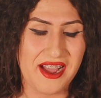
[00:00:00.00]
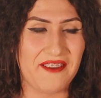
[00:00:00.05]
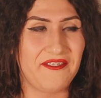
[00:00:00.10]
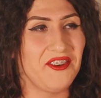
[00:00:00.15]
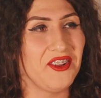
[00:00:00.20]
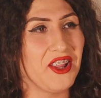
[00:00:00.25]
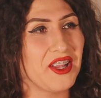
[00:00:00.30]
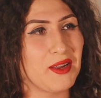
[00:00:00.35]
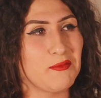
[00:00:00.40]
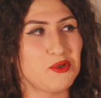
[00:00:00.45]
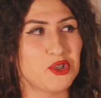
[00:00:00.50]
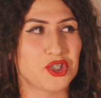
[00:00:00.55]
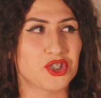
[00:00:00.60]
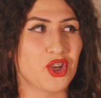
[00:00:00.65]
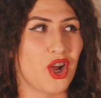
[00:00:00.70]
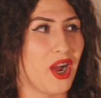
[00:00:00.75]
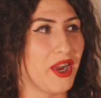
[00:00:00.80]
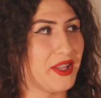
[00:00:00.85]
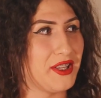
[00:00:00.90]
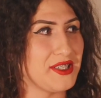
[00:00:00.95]
I feel like I'm
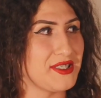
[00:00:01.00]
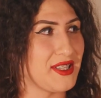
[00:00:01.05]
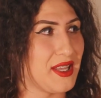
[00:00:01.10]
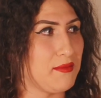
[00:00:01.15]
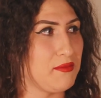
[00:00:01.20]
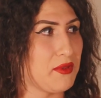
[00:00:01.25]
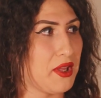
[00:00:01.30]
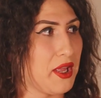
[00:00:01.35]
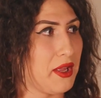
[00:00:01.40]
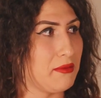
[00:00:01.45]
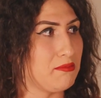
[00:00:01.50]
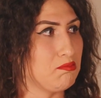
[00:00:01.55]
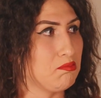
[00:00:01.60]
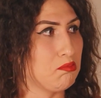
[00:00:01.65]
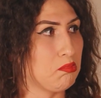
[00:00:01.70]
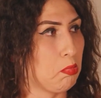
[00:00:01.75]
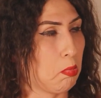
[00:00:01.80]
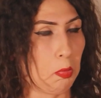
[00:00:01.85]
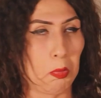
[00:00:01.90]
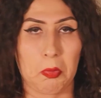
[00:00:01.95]
just talking the same thing.
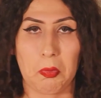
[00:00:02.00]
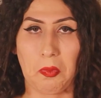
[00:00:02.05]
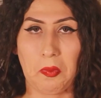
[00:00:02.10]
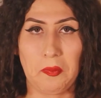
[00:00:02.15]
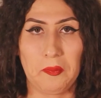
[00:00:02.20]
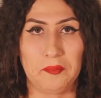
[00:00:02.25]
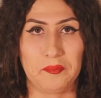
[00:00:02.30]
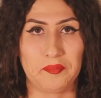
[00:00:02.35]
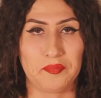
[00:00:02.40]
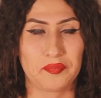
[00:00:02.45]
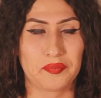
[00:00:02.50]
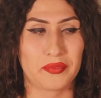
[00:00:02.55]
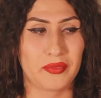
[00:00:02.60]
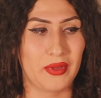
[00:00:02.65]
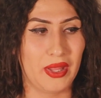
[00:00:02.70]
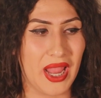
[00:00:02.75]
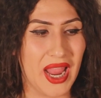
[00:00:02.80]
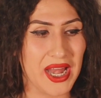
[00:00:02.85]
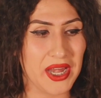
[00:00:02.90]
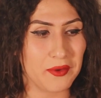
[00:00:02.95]

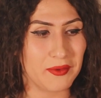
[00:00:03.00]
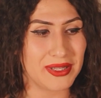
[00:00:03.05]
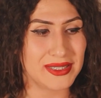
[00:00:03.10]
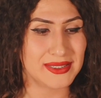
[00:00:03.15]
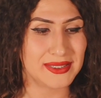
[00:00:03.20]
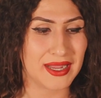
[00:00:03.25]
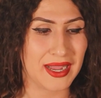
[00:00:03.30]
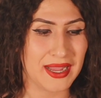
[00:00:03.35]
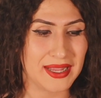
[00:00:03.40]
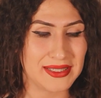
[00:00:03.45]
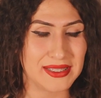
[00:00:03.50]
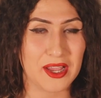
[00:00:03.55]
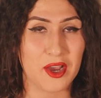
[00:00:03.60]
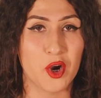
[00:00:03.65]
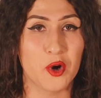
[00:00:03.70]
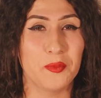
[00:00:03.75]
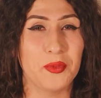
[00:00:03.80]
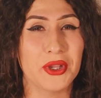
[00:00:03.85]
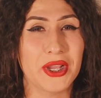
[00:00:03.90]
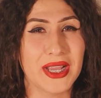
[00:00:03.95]
Anyways, guys, I
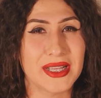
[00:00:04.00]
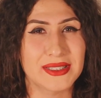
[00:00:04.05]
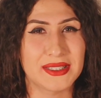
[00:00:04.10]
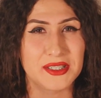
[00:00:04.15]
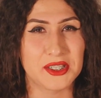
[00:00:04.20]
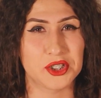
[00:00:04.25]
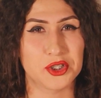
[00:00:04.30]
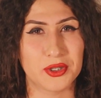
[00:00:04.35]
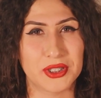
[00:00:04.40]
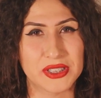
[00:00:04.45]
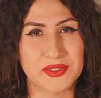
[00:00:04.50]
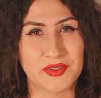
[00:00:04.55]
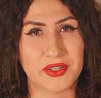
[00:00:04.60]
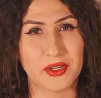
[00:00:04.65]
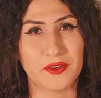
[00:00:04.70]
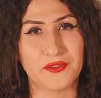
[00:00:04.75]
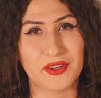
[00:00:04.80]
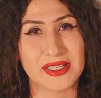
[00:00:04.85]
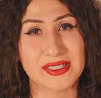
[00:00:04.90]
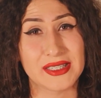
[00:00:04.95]
hope you guys did enjoy this
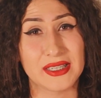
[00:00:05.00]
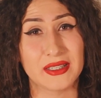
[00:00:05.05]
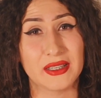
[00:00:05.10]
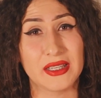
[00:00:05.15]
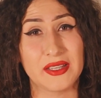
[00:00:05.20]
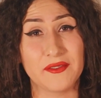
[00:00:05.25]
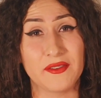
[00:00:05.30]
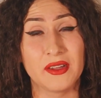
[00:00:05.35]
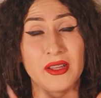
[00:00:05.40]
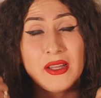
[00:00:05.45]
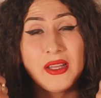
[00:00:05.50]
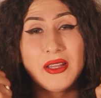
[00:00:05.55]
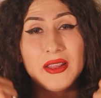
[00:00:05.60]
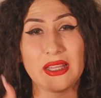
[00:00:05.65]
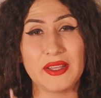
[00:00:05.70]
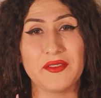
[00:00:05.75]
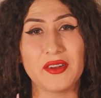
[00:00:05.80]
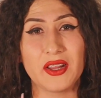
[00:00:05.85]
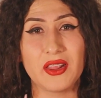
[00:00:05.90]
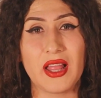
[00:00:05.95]
video. If you guys did, leave
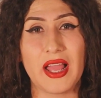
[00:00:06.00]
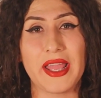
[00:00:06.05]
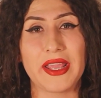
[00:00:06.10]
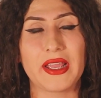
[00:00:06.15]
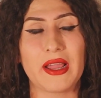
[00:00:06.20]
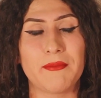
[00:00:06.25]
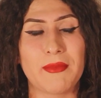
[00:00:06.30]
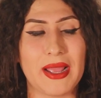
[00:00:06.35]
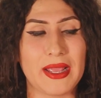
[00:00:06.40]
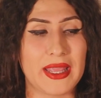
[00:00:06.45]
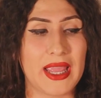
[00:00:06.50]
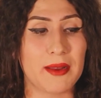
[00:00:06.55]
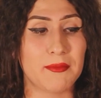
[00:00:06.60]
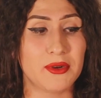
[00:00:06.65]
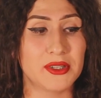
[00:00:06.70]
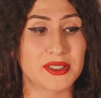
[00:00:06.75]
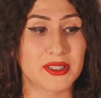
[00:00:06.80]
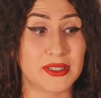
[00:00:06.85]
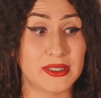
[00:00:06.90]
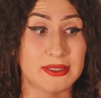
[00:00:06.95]
it a like. My
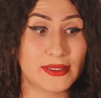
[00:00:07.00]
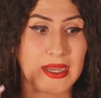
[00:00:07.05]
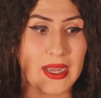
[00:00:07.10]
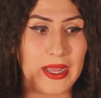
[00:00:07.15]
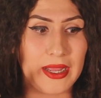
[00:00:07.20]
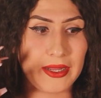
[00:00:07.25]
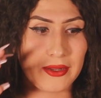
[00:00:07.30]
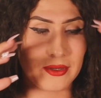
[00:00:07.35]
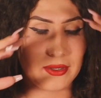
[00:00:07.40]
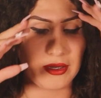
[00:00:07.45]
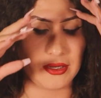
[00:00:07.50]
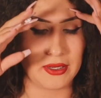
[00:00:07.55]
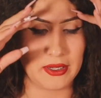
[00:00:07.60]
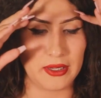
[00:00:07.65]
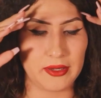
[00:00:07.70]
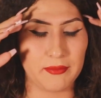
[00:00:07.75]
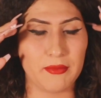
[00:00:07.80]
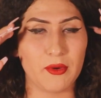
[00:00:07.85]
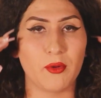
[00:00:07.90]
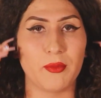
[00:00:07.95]
camera's gonna die
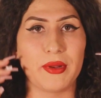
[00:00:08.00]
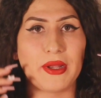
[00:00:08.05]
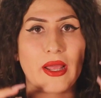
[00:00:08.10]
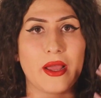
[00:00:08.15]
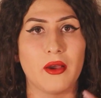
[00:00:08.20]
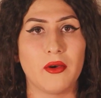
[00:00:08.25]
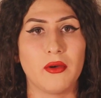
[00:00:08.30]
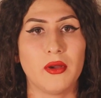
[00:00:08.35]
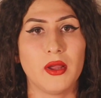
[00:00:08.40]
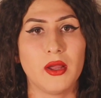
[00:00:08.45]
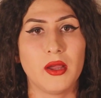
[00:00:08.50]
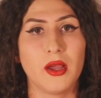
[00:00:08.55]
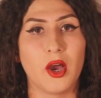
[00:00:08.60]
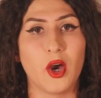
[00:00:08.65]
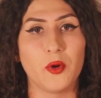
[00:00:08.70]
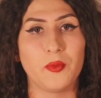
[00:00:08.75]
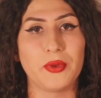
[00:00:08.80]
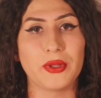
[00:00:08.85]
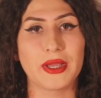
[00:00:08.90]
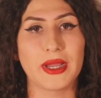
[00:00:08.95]
any moment now.
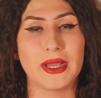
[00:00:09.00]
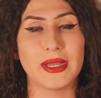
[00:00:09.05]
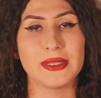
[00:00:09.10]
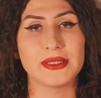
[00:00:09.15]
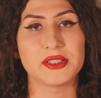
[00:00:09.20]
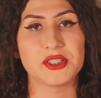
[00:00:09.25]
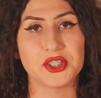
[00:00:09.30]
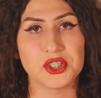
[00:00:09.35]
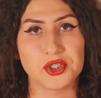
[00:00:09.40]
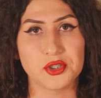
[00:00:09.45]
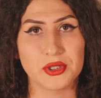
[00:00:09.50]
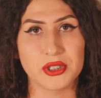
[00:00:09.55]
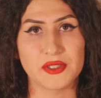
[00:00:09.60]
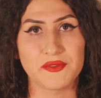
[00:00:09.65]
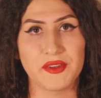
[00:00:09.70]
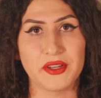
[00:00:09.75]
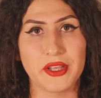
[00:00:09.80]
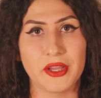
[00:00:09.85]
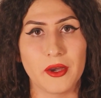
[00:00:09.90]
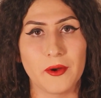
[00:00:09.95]
I hope you guys did enjoy
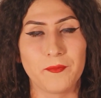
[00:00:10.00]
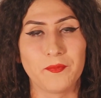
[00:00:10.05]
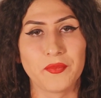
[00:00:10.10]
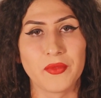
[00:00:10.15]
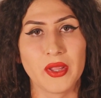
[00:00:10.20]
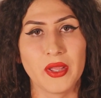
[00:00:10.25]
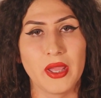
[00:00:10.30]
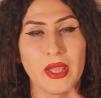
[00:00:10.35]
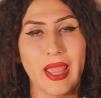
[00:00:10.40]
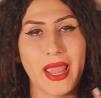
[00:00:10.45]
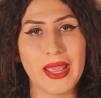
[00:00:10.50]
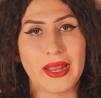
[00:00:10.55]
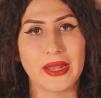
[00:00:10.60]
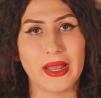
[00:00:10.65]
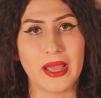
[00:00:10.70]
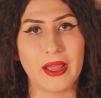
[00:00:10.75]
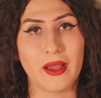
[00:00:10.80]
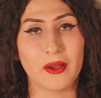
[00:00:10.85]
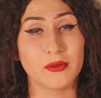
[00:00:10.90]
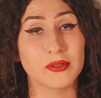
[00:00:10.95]
this video,
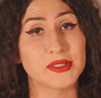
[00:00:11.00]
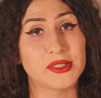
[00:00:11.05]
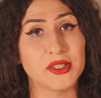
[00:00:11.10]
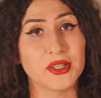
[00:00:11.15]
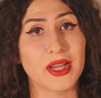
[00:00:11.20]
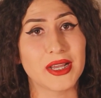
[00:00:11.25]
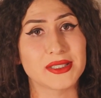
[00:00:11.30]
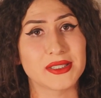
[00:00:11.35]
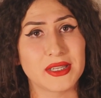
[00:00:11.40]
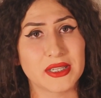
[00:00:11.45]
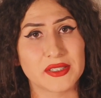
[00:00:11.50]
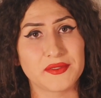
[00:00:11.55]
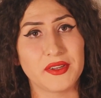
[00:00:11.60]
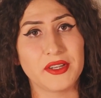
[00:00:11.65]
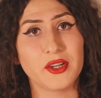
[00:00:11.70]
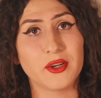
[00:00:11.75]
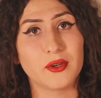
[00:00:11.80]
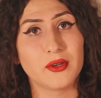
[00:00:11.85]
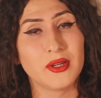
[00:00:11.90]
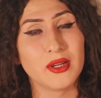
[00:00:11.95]
and I will see you guys in the next
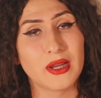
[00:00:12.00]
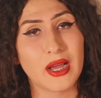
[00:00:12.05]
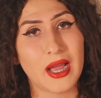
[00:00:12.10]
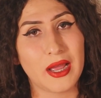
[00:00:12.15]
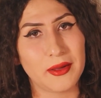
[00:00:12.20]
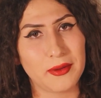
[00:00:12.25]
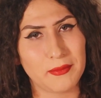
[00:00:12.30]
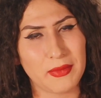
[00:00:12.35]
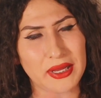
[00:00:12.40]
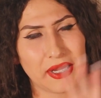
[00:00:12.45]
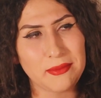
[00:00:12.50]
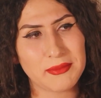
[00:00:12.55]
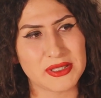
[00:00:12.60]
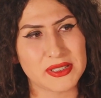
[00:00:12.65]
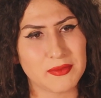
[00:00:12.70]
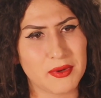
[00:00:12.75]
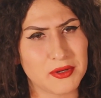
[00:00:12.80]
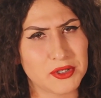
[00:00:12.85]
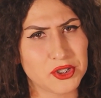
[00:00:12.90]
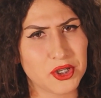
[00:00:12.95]
video. My name
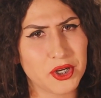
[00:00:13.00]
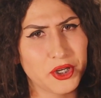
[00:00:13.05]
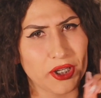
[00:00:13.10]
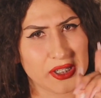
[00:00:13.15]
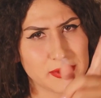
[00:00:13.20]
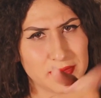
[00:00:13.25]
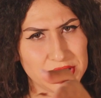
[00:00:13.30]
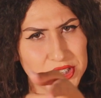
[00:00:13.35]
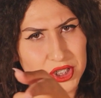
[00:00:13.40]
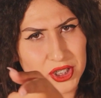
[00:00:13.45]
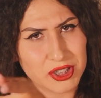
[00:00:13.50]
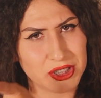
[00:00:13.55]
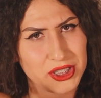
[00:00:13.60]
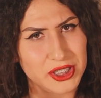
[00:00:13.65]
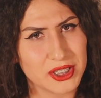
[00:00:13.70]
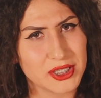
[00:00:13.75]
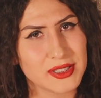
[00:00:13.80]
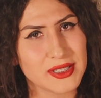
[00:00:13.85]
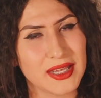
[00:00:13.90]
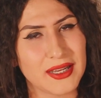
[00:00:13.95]
is Momma Char, and you guys are my Charolette
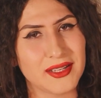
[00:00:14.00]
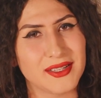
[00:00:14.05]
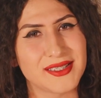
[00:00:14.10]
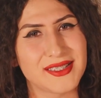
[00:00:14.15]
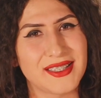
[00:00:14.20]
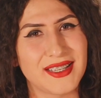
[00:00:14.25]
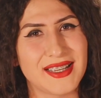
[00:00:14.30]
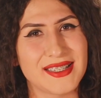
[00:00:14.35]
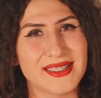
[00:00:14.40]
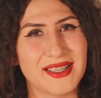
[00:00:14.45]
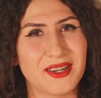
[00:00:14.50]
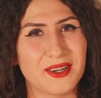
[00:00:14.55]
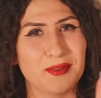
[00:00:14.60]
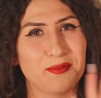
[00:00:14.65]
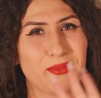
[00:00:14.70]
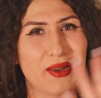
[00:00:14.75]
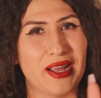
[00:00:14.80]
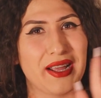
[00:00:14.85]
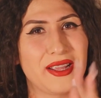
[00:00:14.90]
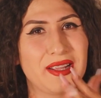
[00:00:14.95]
cheers, and I'll see you guys
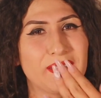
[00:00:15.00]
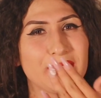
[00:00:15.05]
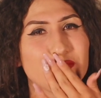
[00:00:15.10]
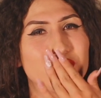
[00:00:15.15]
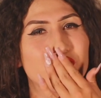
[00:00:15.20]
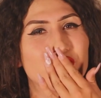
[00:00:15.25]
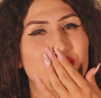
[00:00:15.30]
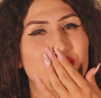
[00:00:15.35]
later. Bye.